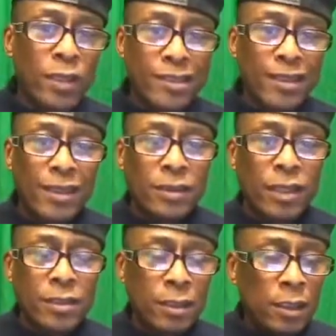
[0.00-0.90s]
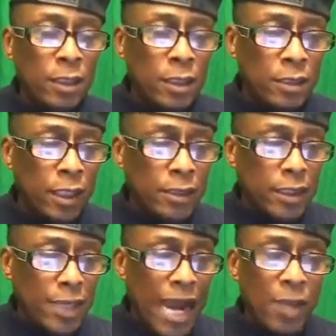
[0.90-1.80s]
This
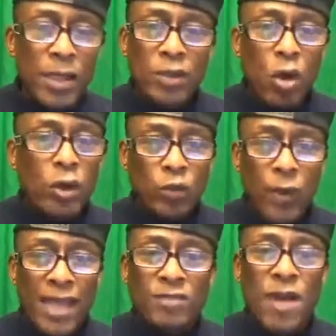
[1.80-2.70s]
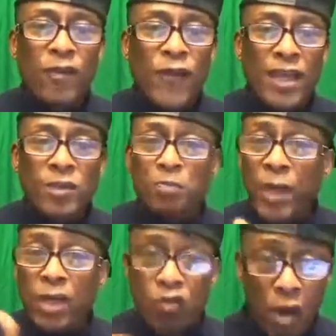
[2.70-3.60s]
economy is on its way. As a matter of fact, it's
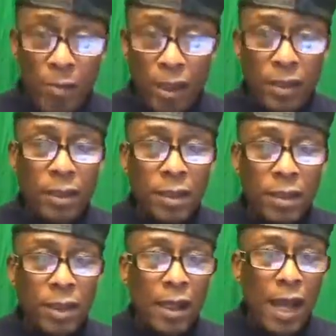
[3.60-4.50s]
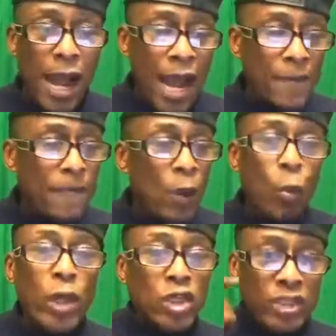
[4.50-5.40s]
been crumbling. All right?
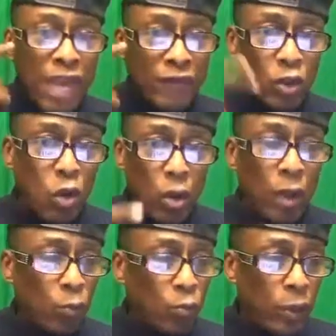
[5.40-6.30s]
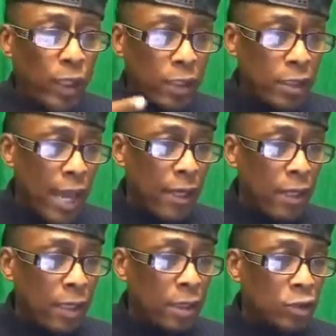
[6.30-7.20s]
We just haven't caught up with it yet
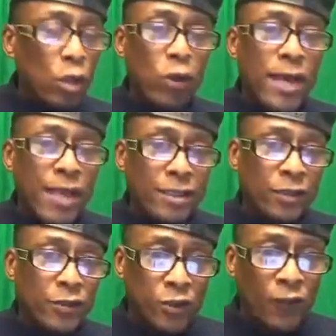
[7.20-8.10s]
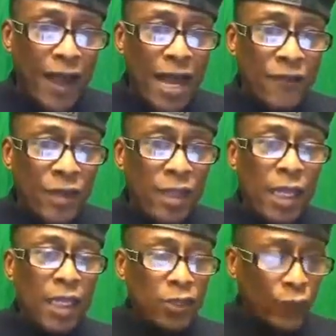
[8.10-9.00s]
to learn how to survive
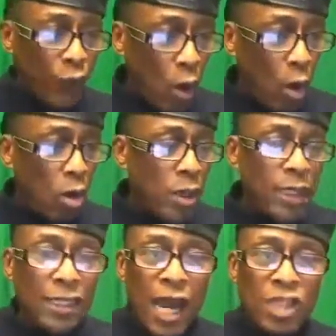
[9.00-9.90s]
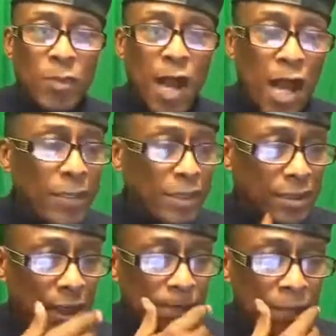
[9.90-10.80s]
in its fall. Elijah Muhammad
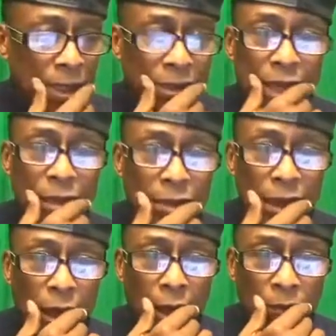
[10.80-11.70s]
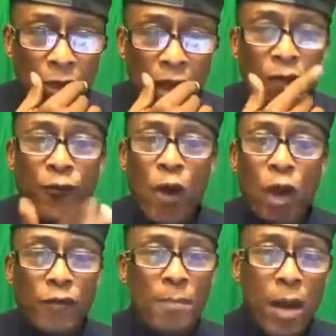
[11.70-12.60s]
said that in the fall
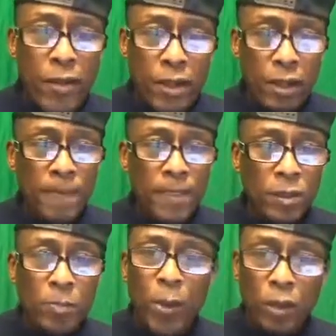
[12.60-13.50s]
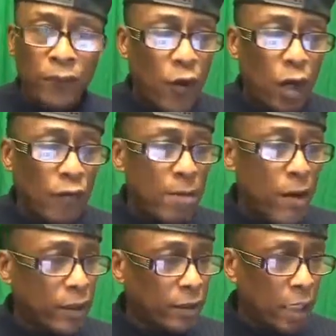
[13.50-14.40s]
of America, the book The Fall of
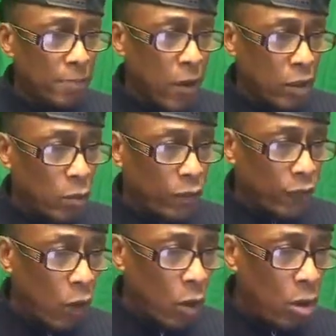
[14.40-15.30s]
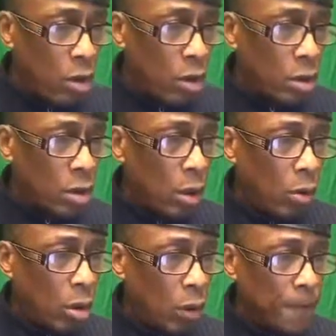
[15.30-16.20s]
America, that America would fall.
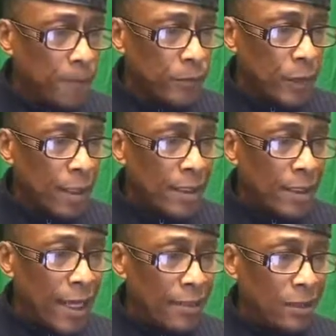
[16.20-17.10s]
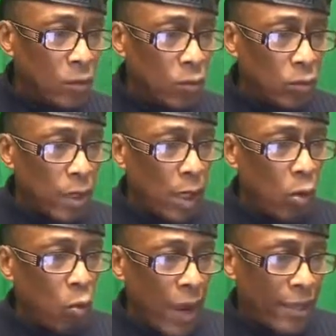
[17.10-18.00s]
Hold on. Leslie
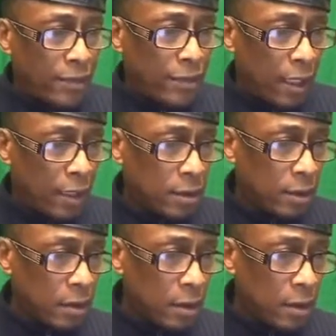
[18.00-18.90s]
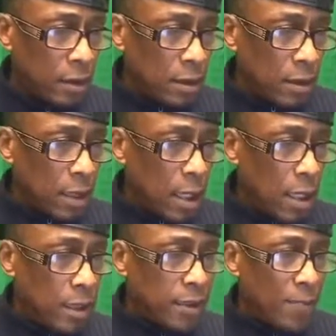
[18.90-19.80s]
L. White says,
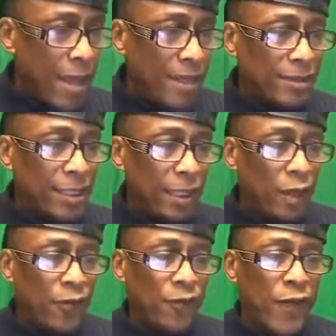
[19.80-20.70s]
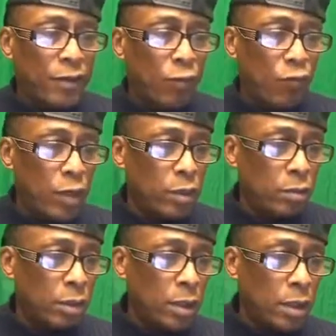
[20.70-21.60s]
is the Mandela effect
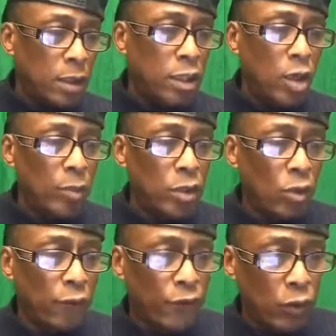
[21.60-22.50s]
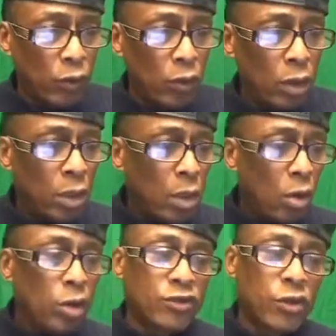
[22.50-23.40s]
real? Tell me your view
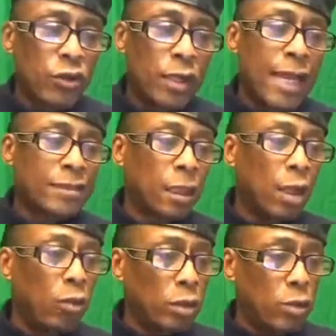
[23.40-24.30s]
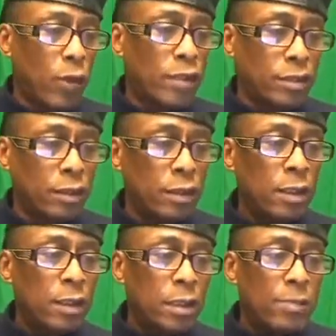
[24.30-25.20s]
on CERN. Now, that's a loaded question.
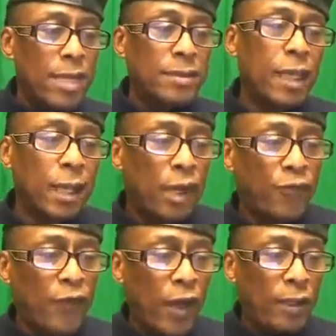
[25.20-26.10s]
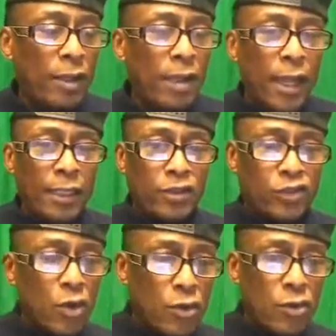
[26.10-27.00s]
The Mandela effect and
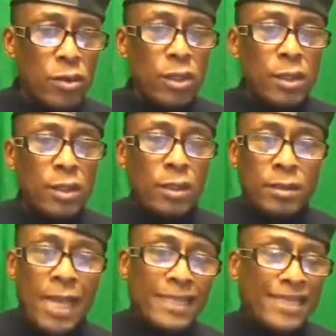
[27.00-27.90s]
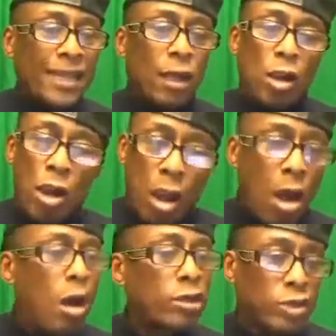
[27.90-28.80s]
CERN, that's like a
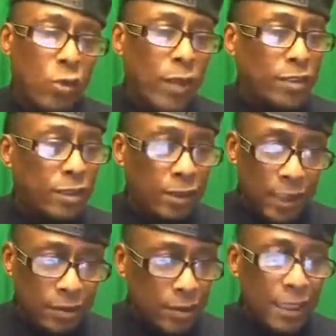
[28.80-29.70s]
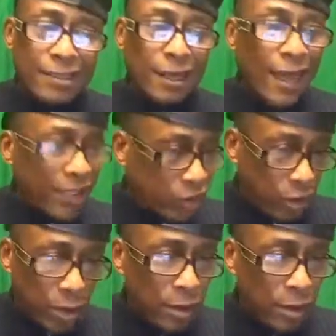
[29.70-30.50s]
large question, Leslie. That's lecture.